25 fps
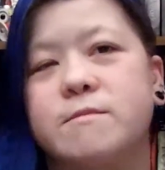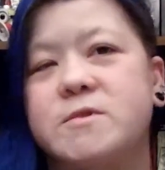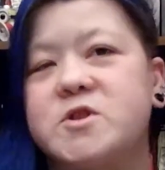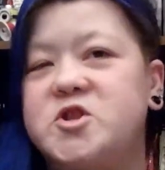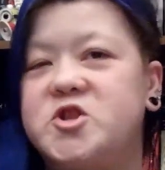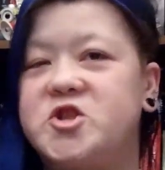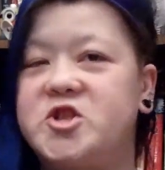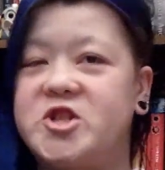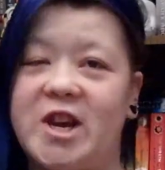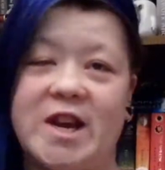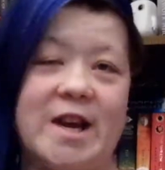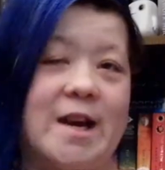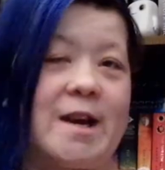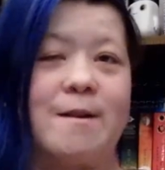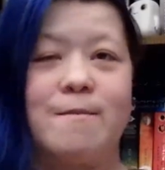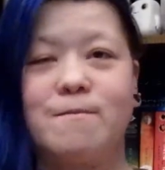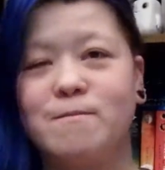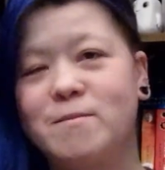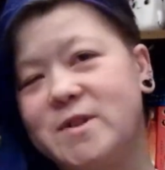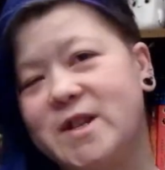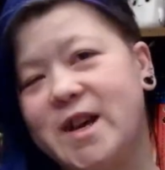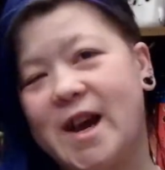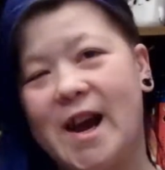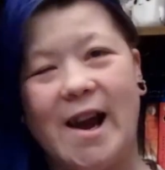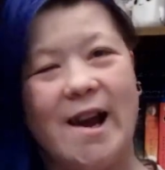
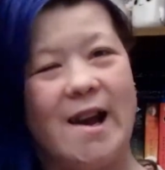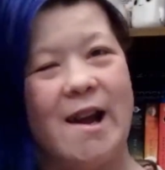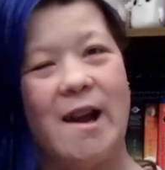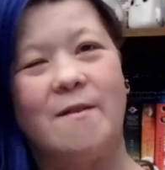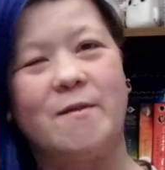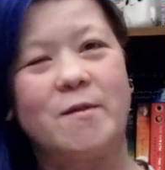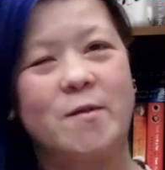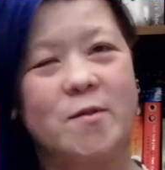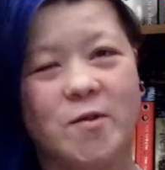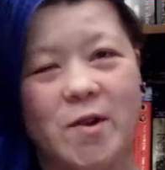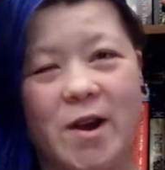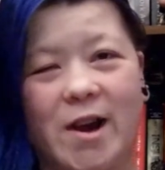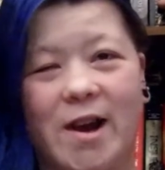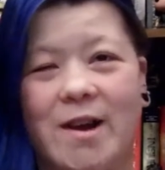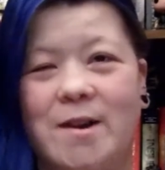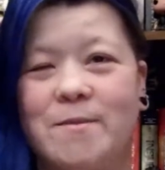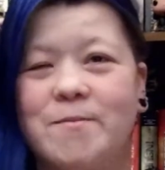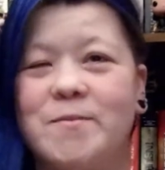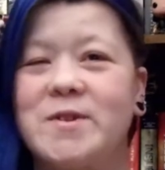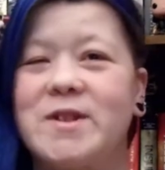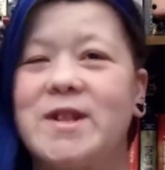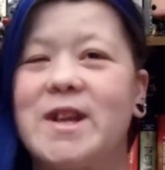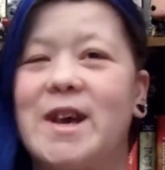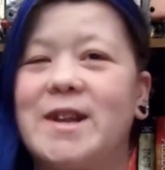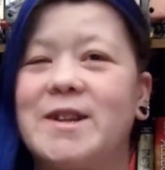shamed I haven't read,
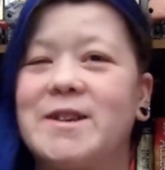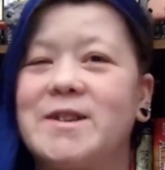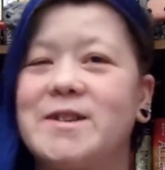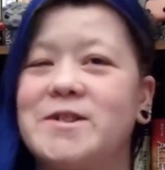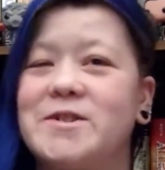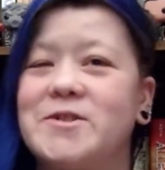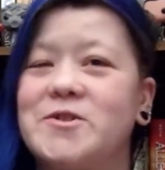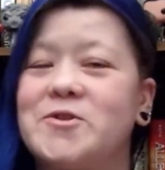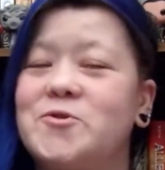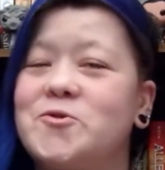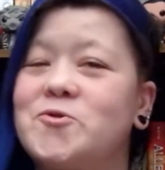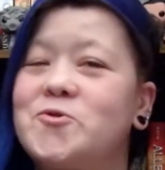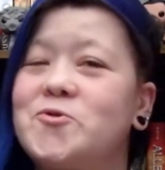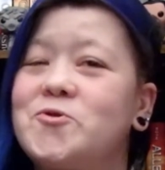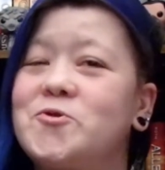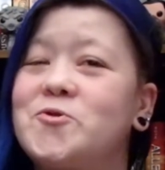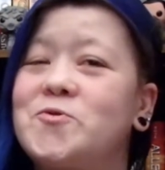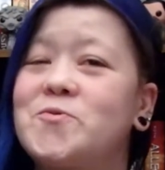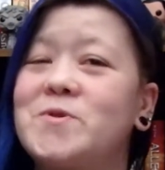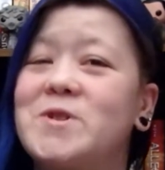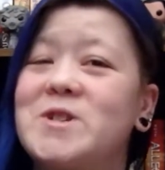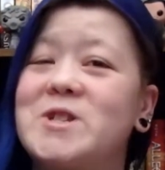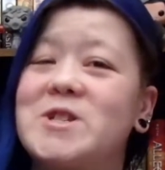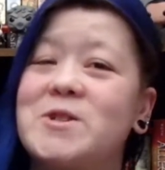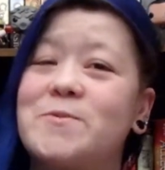but that is
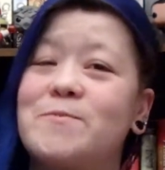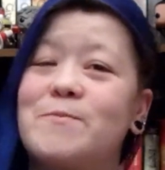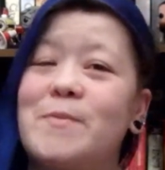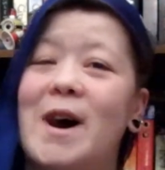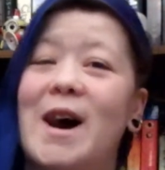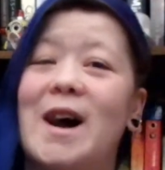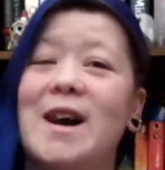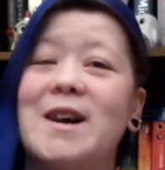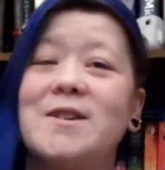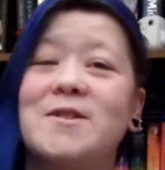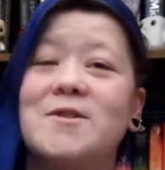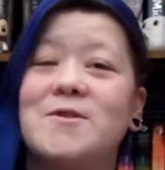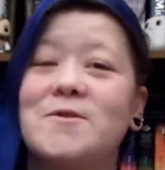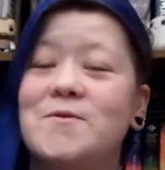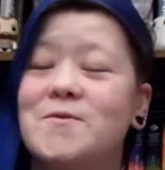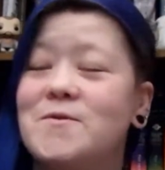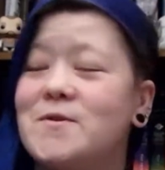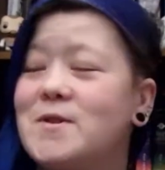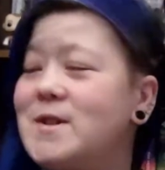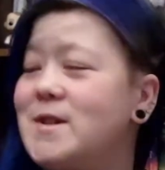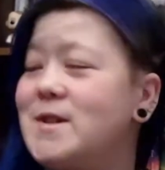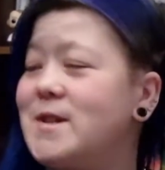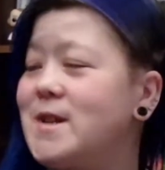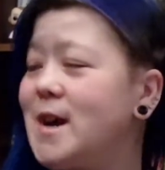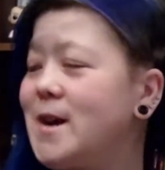Truthwitch by
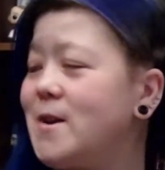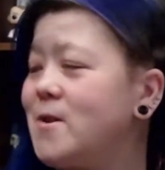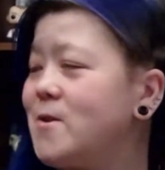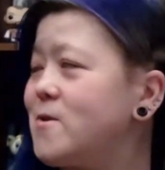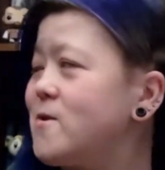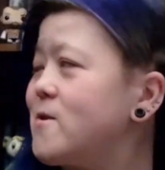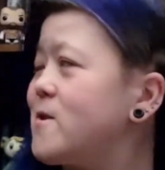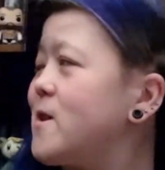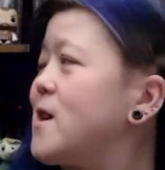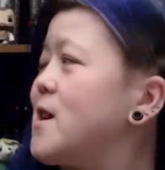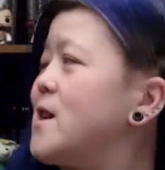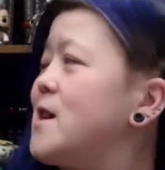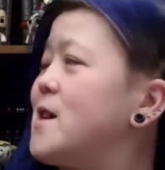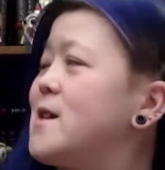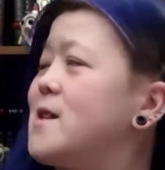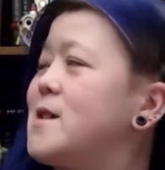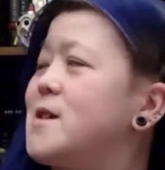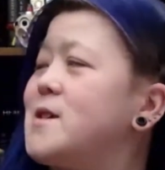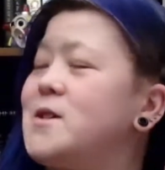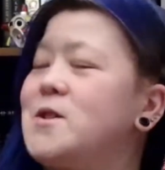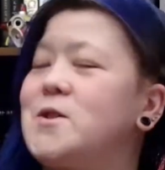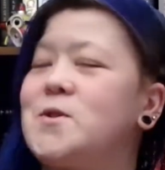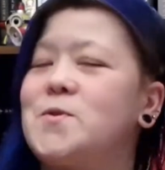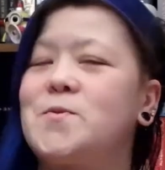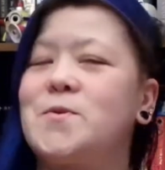Susan Dennard.
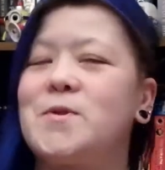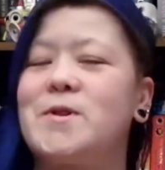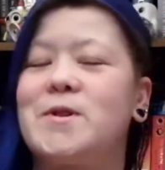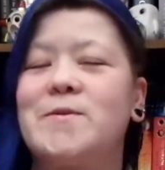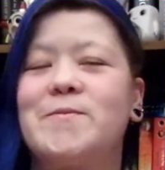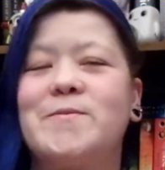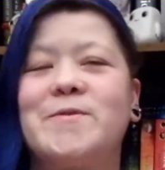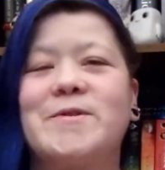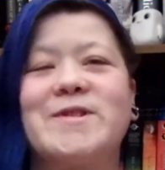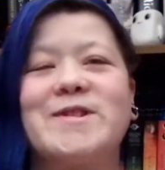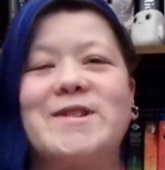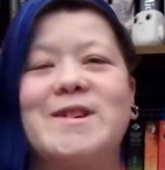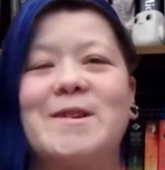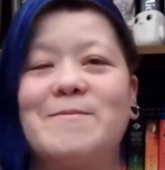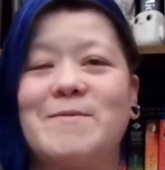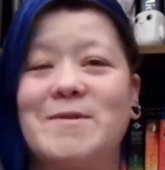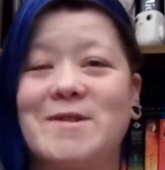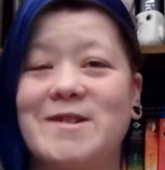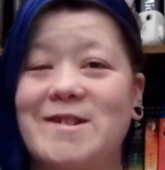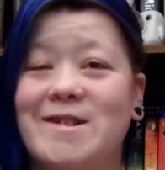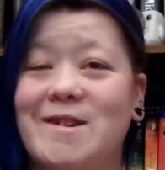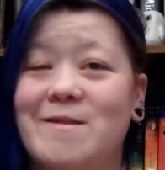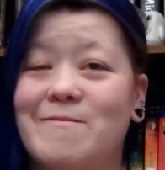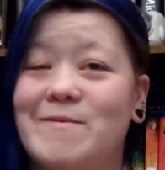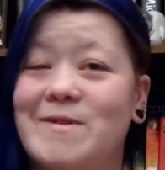This is one of the books I
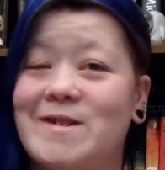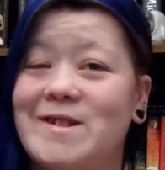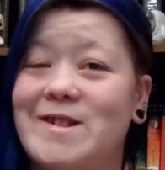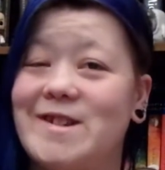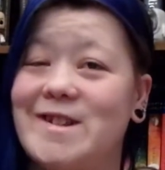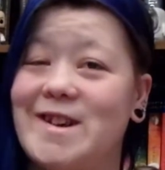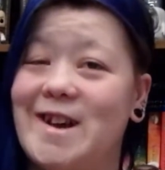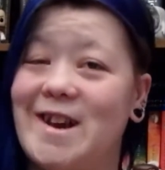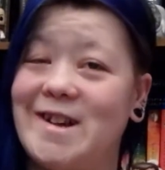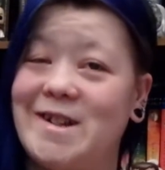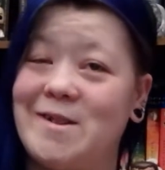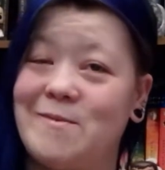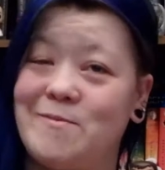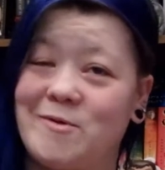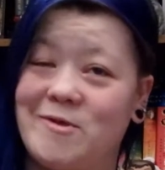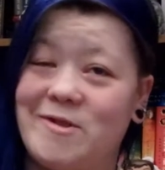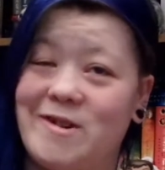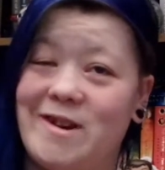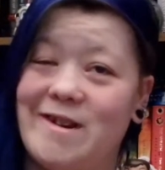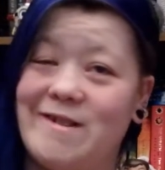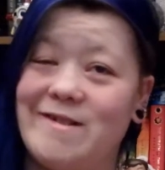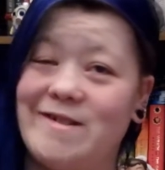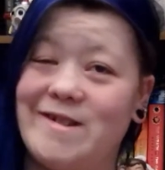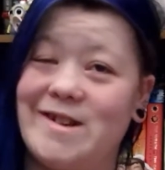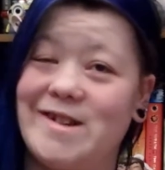picked up at the last
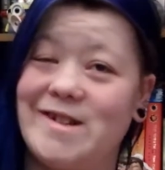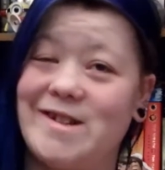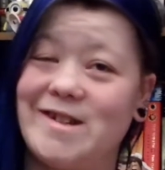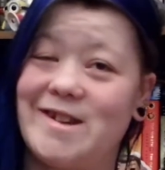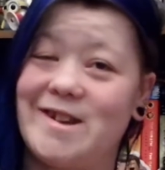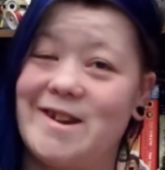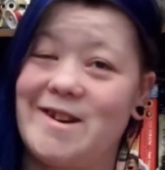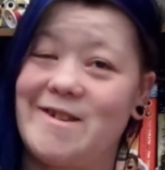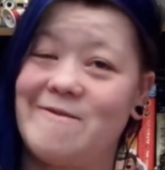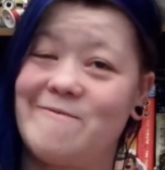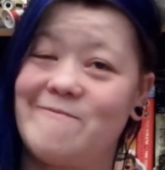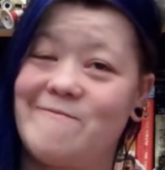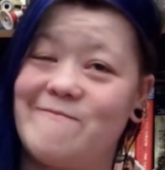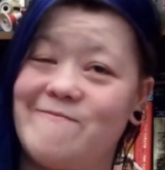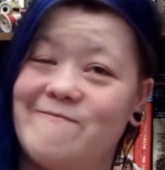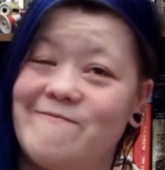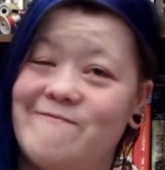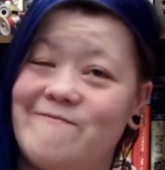Book Outlet sale.